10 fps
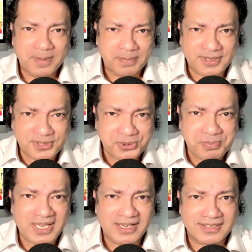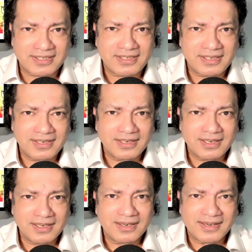but true peace
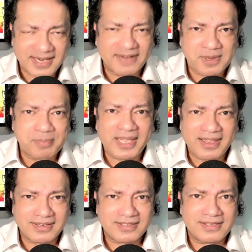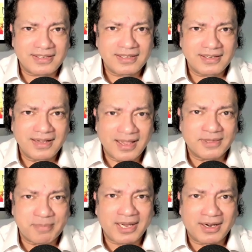is having peace in
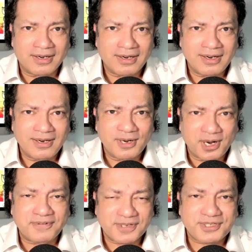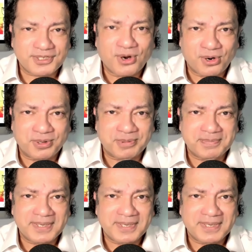the middle of a storm.